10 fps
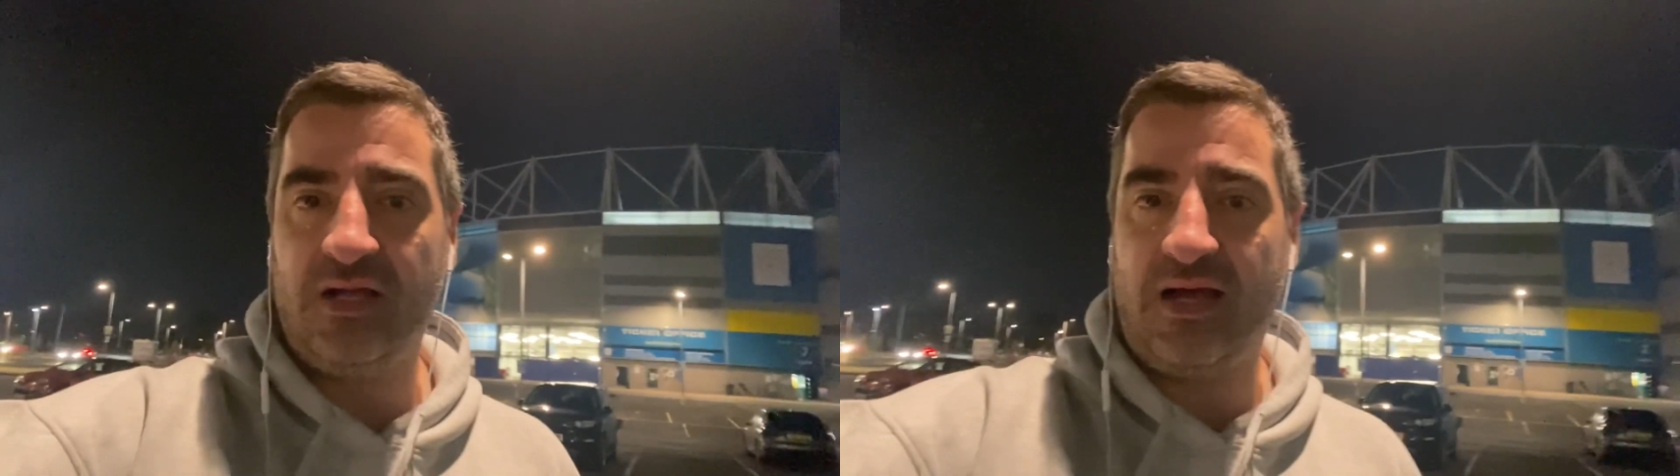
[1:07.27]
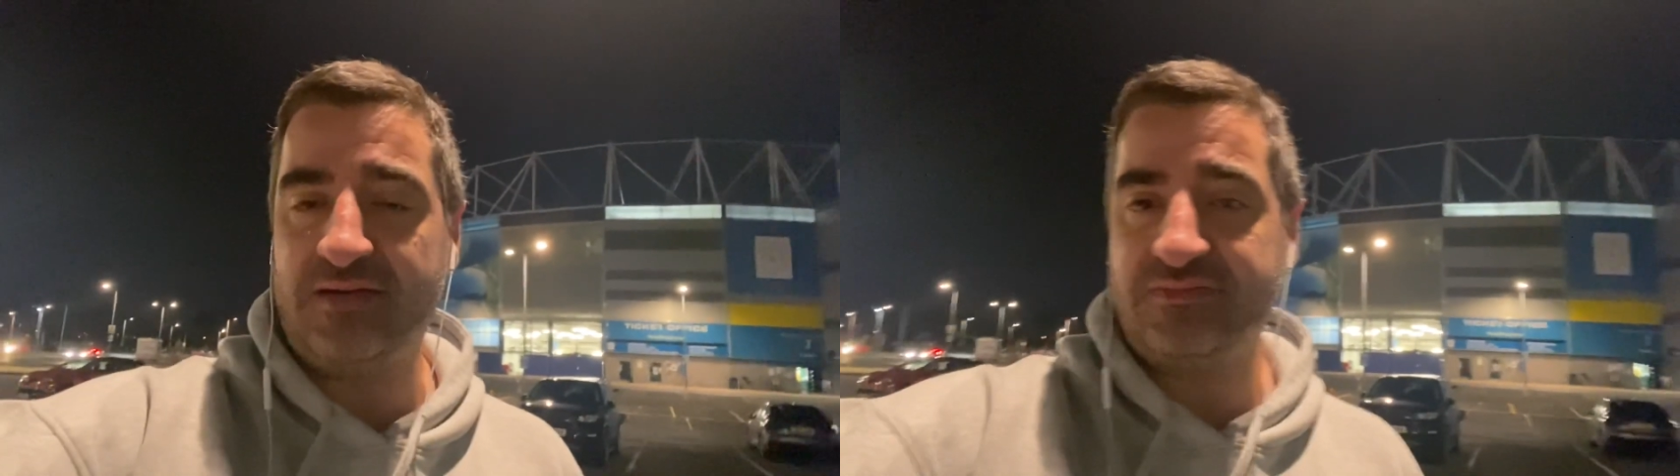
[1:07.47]

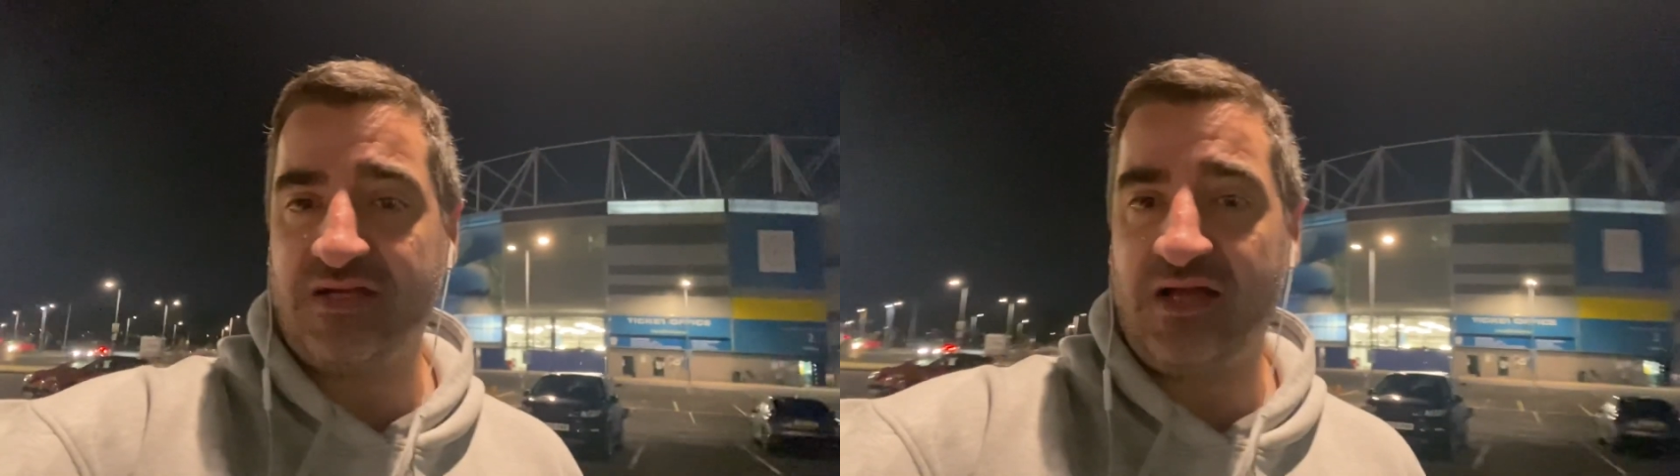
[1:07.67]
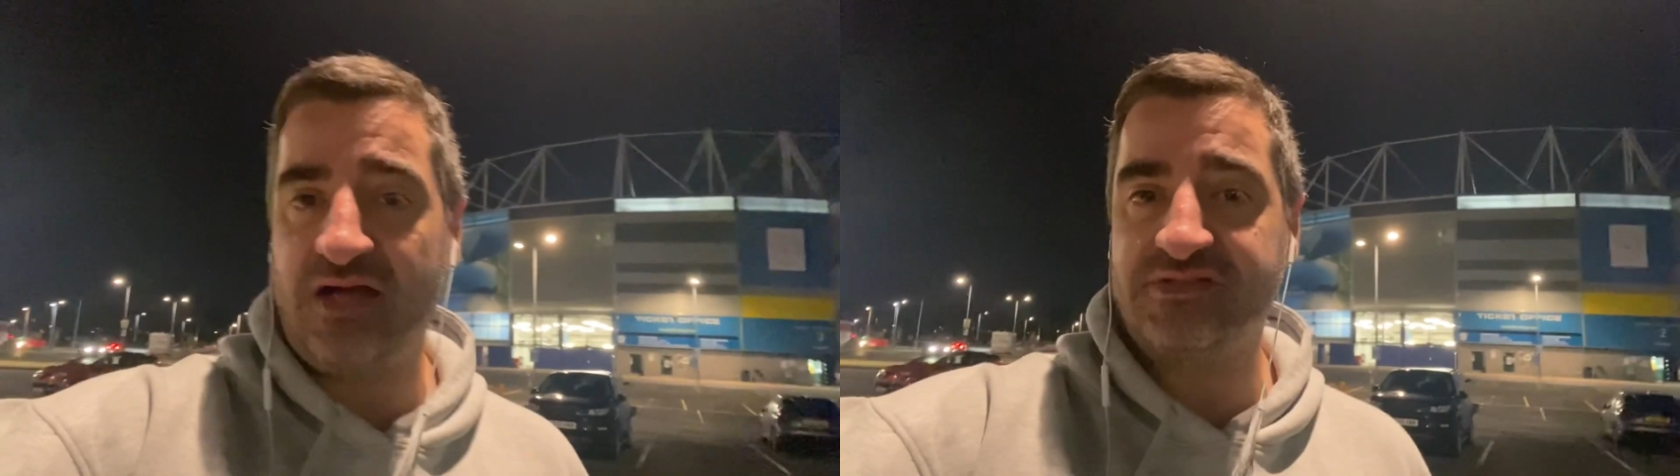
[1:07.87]

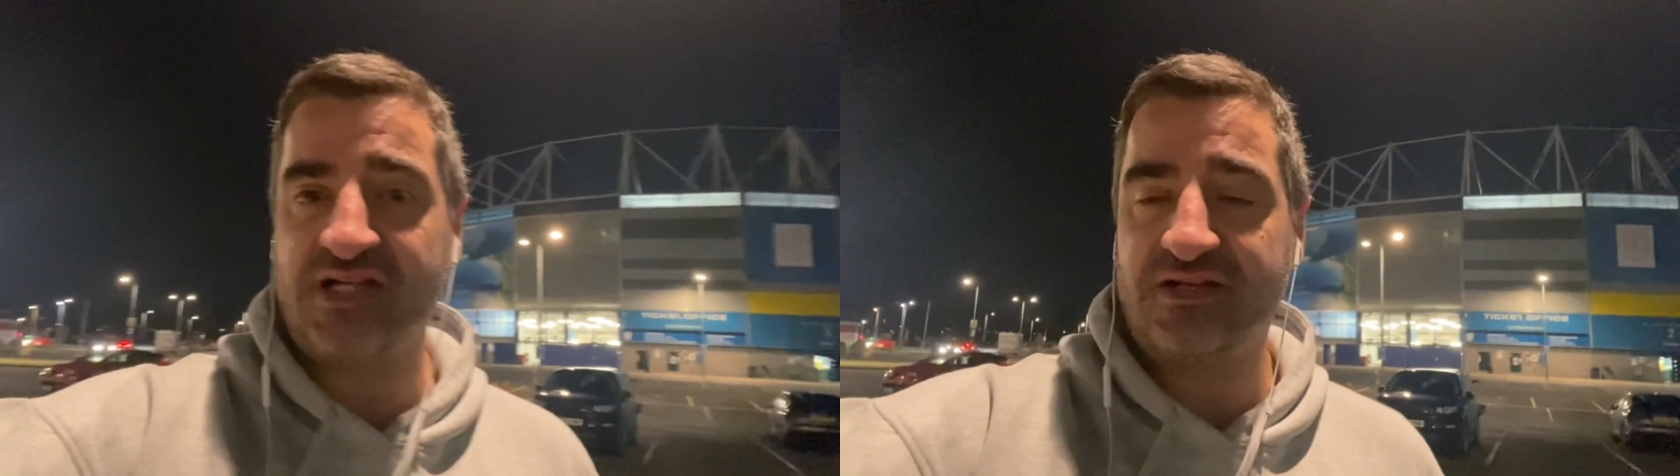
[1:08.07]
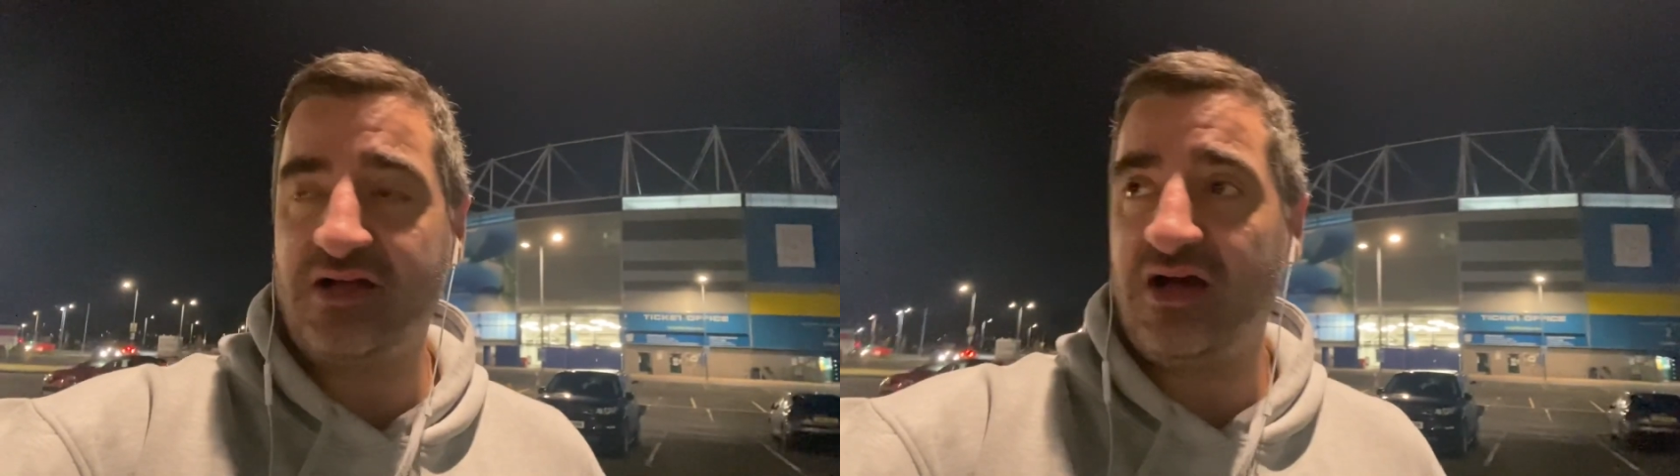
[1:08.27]

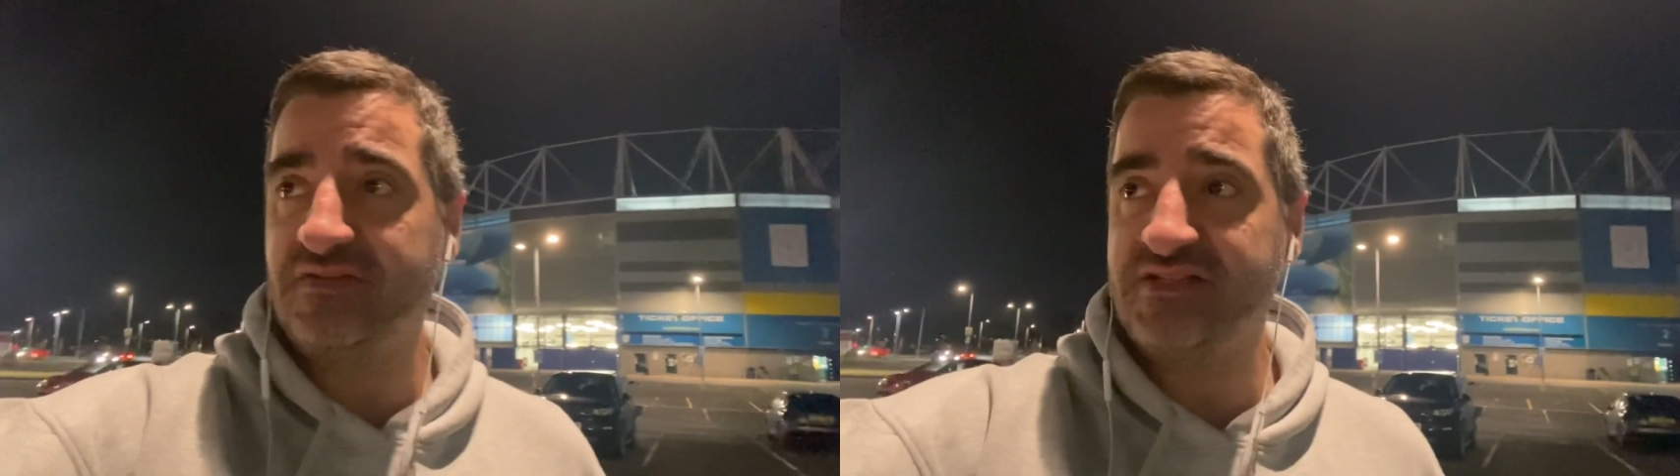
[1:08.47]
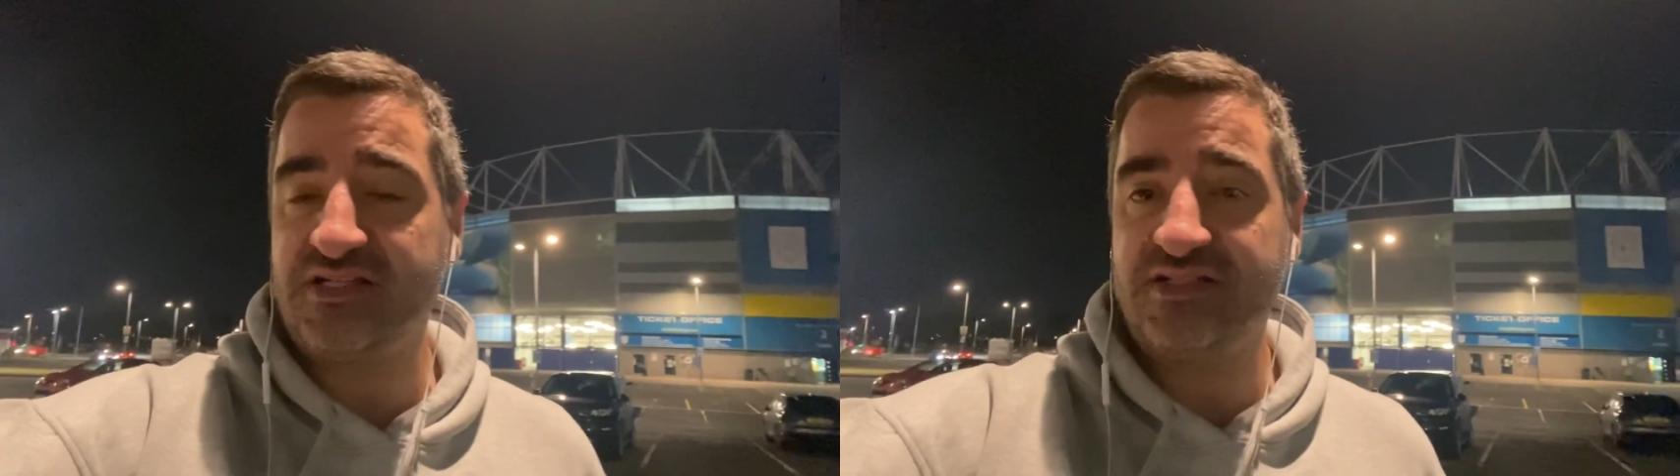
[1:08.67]
outside the
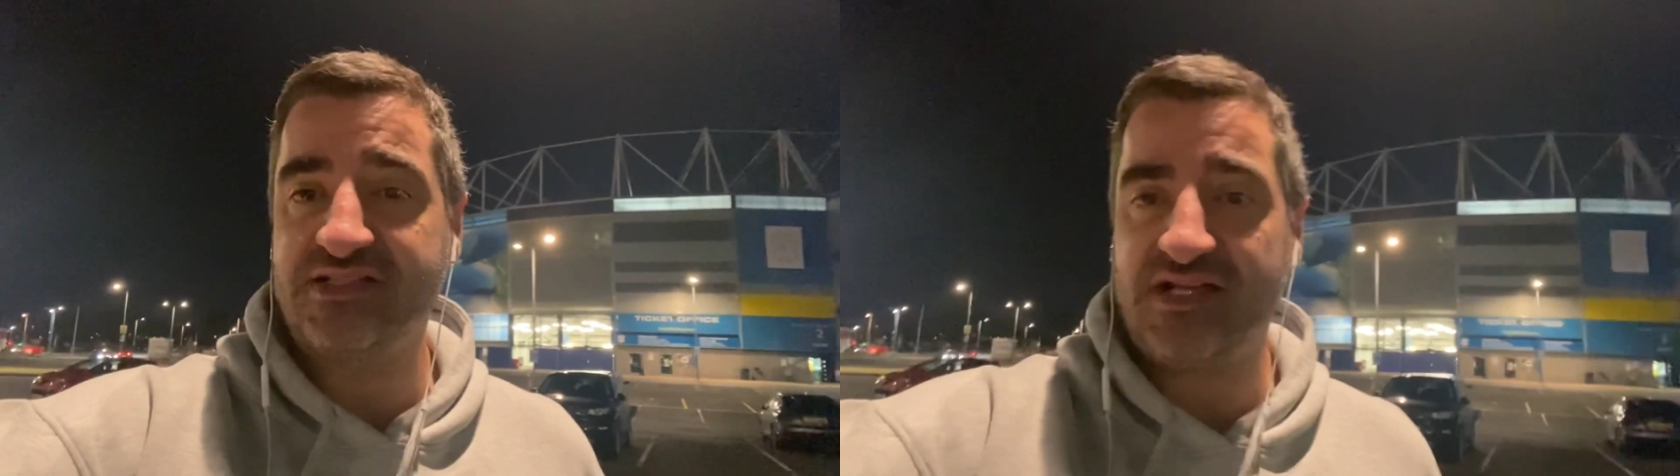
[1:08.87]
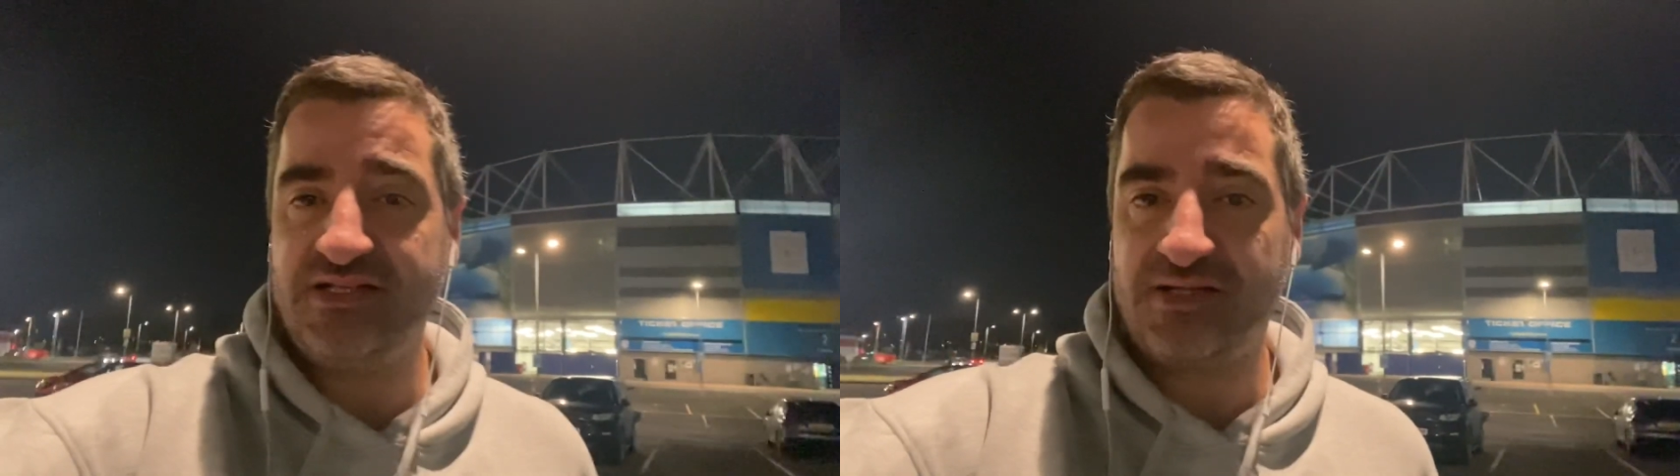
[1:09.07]
Cardiff City
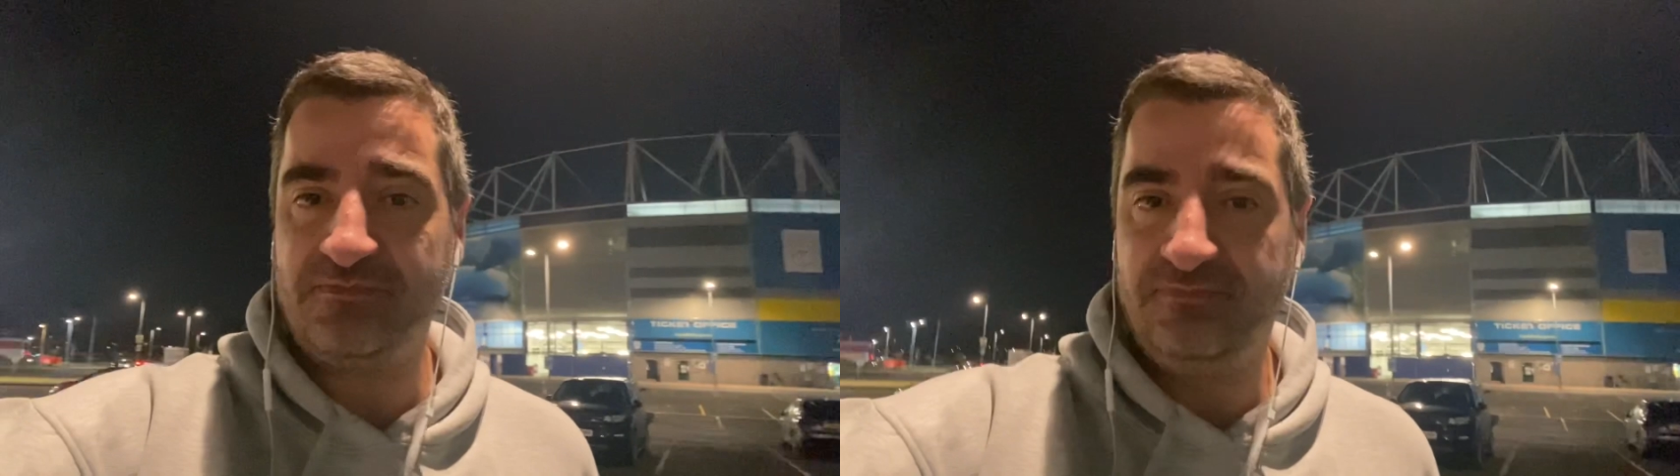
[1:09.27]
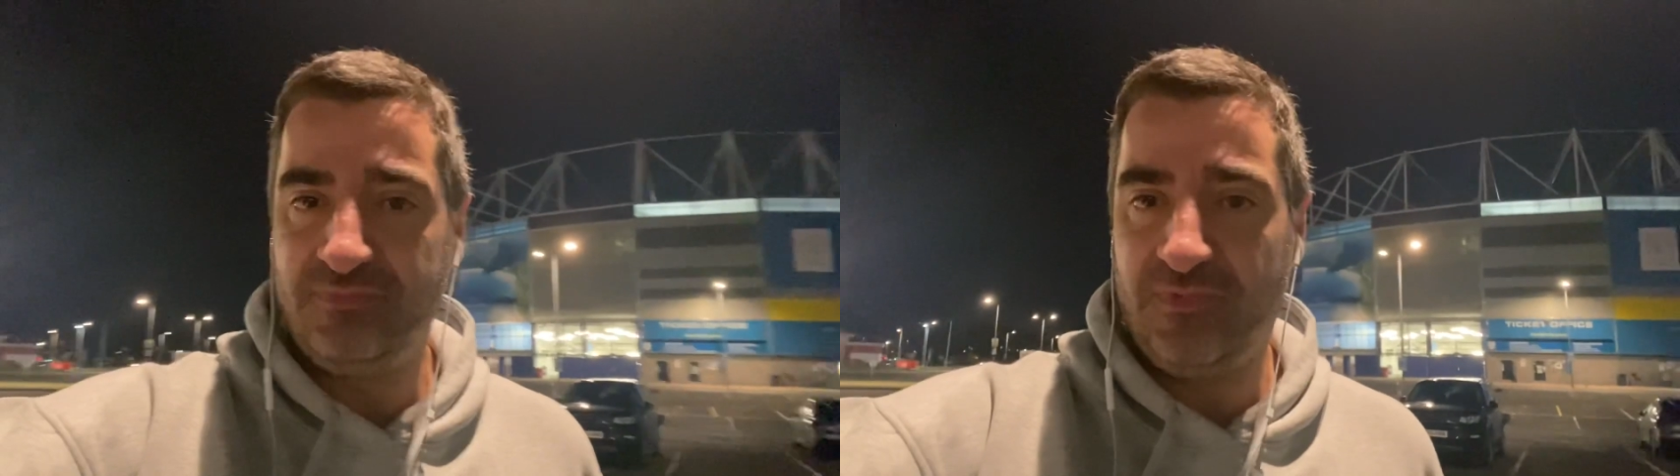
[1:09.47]
Stadium,